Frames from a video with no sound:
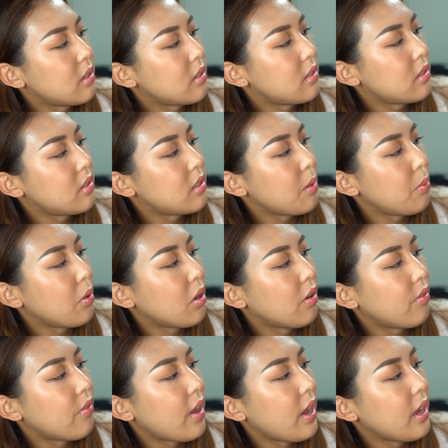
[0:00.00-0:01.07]
This is the
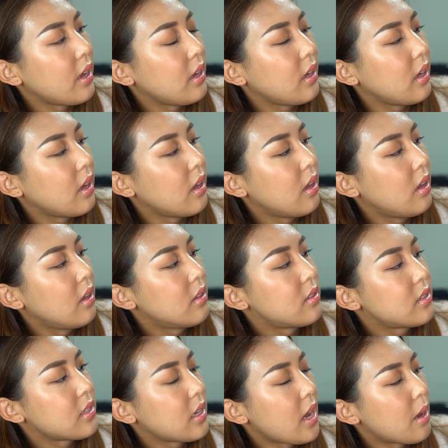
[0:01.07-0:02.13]
purifying
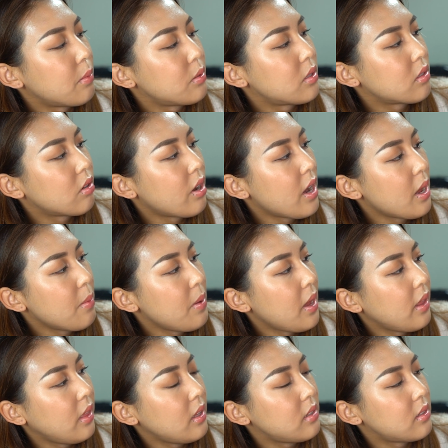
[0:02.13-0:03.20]
scalp scrub,
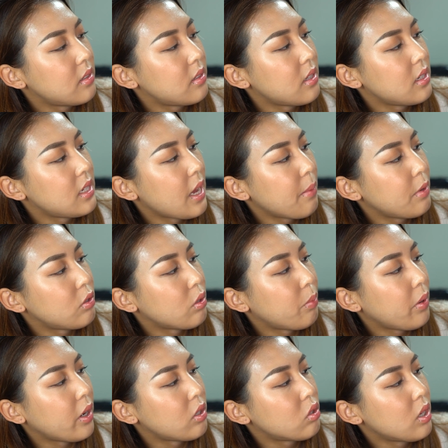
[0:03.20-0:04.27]
and this is the damage
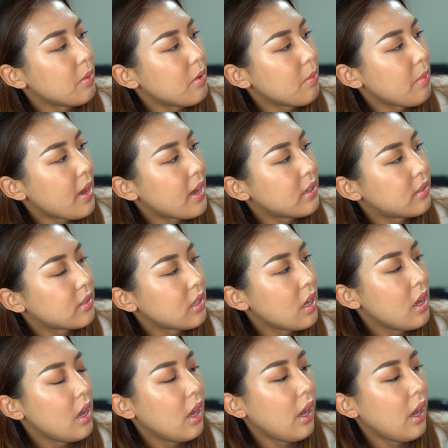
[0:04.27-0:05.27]
repair treatment mask,